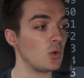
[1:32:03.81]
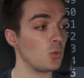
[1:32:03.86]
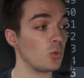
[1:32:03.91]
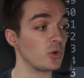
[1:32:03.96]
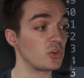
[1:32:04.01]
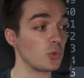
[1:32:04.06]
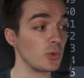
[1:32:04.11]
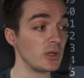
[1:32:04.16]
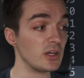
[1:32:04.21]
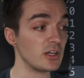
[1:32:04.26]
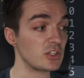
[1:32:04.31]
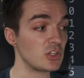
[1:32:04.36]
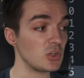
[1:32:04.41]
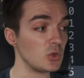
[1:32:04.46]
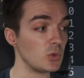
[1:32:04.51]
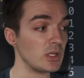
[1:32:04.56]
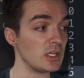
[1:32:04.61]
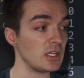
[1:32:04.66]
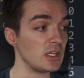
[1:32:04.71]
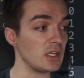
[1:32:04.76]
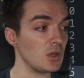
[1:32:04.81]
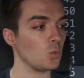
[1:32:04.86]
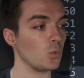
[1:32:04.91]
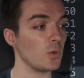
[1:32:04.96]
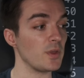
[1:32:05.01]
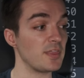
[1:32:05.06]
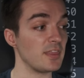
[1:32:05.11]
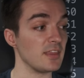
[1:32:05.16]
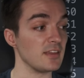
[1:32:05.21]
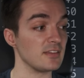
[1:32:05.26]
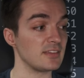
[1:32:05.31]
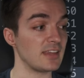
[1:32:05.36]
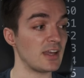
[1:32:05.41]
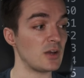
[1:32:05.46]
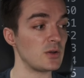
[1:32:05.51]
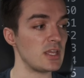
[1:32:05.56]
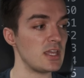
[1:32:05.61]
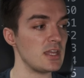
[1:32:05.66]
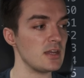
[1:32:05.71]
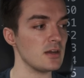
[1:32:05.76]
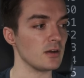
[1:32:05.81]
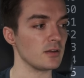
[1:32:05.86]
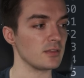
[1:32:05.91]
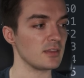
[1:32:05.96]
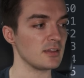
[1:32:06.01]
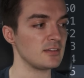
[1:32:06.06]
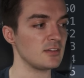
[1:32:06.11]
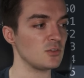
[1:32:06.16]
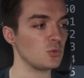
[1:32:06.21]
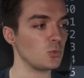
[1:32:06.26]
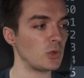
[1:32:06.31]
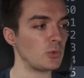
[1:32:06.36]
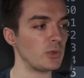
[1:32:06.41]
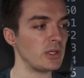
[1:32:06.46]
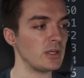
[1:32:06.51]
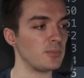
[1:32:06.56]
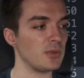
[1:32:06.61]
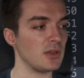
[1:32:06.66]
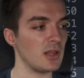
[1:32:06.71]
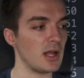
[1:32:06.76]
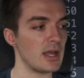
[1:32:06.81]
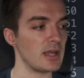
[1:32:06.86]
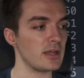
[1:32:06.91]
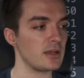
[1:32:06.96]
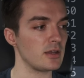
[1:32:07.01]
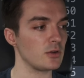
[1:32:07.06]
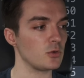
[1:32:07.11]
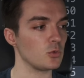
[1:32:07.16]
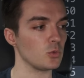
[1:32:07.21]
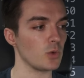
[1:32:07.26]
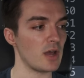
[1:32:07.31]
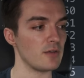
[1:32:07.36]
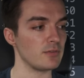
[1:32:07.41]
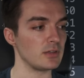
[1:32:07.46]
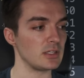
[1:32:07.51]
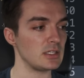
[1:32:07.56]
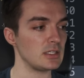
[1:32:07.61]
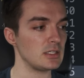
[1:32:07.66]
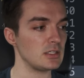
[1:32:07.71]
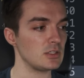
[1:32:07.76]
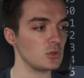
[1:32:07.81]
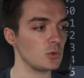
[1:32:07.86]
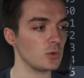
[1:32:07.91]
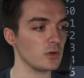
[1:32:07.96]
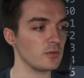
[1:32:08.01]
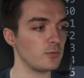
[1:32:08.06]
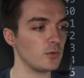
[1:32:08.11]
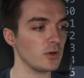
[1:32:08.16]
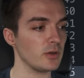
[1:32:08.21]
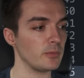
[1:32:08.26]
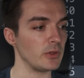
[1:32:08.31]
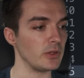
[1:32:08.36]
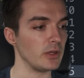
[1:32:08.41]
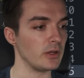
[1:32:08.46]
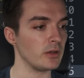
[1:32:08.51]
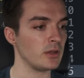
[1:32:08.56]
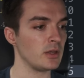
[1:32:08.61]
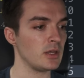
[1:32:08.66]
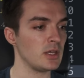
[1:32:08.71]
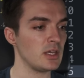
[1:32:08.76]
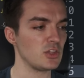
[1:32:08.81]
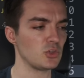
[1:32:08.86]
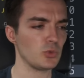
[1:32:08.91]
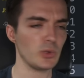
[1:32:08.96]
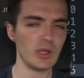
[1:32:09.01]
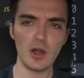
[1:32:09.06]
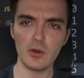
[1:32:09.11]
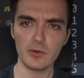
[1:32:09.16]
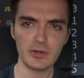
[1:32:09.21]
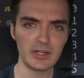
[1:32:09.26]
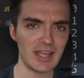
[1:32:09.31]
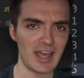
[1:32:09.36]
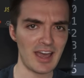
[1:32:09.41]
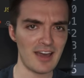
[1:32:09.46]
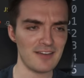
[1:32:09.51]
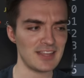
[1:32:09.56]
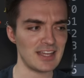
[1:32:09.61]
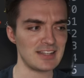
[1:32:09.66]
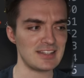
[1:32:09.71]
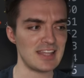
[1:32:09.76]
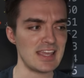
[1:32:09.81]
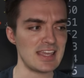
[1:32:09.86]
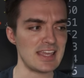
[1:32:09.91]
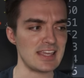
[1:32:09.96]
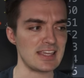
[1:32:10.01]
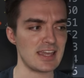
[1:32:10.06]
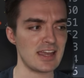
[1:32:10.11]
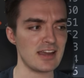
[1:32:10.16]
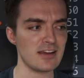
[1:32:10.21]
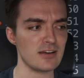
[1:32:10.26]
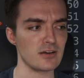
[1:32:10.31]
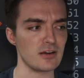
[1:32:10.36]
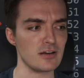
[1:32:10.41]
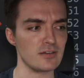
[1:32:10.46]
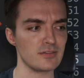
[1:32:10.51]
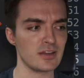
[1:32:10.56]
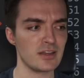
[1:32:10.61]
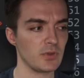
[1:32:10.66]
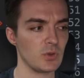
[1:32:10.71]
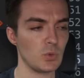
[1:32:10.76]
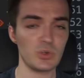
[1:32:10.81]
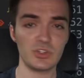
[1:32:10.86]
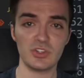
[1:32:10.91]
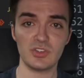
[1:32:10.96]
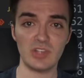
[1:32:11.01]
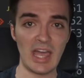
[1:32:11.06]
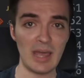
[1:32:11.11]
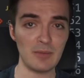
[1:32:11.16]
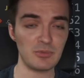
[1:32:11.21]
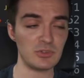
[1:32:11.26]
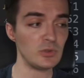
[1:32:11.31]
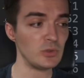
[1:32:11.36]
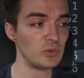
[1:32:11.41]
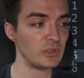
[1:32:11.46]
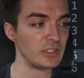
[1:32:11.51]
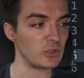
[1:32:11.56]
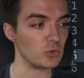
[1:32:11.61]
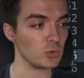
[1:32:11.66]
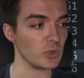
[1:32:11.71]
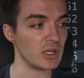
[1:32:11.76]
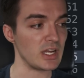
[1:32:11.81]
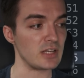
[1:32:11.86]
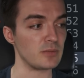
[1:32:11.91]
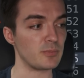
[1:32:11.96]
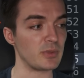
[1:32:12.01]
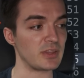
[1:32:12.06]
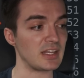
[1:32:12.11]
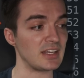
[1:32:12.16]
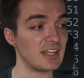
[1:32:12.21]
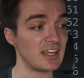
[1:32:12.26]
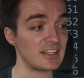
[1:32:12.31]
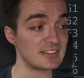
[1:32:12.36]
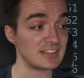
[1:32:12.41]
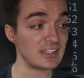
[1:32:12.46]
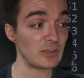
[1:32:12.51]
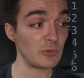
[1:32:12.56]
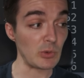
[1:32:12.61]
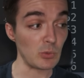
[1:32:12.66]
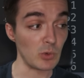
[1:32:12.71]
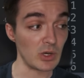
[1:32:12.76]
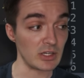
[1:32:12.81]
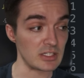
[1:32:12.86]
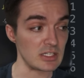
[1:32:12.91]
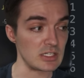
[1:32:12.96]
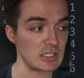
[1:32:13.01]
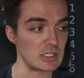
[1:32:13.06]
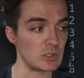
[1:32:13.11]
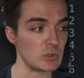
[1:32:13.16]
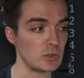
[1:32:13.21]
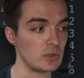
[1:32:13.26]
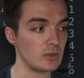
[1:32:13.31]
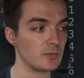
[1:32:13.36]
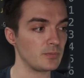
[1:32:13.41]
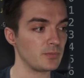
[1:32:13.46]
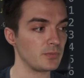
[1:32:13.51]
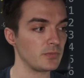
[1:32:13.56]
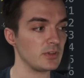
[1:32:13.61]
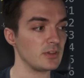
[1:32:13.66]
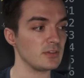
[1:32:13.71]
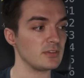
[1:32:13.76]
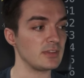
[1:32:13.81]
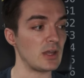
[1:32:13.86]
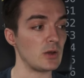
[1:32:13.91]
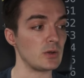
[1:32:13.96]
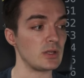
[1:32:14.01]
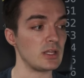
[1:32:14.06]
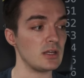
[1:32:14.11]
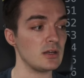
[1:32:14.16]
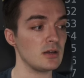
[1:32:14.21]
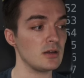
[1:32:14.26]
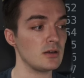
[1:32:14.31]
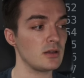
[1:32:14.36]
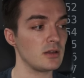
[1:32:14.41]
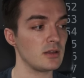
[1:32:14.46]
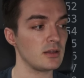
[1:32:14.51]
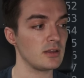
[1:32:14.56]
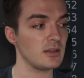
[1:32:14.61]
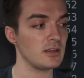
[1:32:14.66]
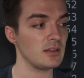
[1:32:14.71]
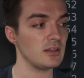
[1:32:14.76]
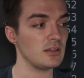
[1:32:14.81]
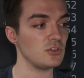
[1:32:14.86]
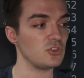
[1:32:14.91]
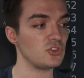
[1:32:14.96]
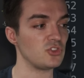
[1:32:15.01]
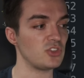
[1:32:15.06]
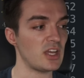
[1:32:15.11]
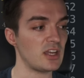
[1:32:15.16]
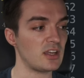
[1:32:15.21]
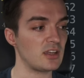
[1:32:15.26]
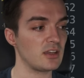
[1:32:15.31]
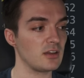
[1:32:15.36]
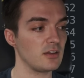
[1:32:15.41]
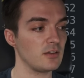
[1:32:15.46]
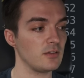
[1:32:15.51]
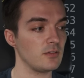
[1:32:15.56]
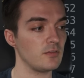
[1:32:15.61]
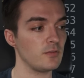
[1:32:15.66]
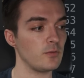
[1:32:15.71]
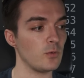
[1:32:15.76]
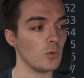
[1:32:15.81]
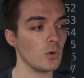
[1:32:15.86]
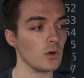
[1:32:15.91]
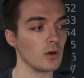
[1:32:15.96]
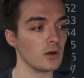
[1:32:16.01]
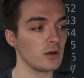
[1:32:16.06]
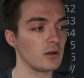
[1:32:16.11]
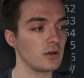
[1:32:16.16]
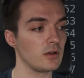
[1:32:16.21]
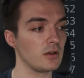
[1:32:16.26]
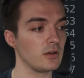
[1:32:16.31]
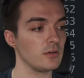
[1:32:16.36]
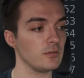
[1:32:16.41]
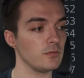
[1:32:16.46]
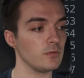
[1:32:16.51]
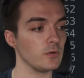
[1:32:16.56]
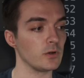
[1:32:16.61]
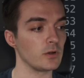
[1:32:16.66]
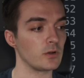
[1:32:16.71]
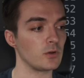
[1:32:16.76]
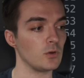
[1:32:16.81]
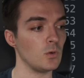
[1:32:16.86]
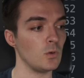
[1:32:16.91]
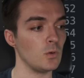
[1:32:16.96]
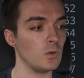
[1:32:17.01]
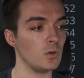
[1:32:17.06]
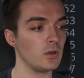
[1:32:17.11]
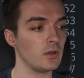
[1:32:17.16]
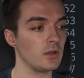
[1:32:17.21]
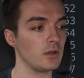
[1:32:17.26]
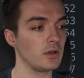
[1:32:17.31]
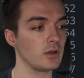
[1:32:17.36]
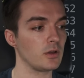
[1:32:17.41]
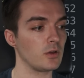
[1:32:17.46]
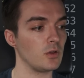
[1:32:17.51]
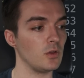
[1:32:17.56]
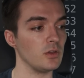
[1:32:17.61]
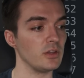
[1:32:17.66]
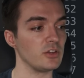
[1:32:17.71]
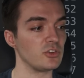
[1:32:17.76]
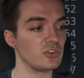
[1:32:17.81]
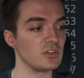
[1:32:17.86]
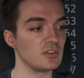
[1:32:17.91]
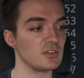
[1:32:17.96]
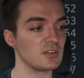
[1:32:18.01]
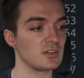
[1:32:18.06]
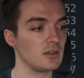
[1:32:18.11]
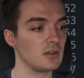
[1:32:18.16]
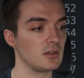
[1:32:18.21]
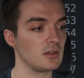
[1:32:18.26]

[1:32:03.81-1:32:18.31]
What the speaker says: which we are doing with this down here. This is when we apply gravity to our formula. So we already have that taken care of, which is absolutely great. But the next thing we want to do down here is check for vertical collisions.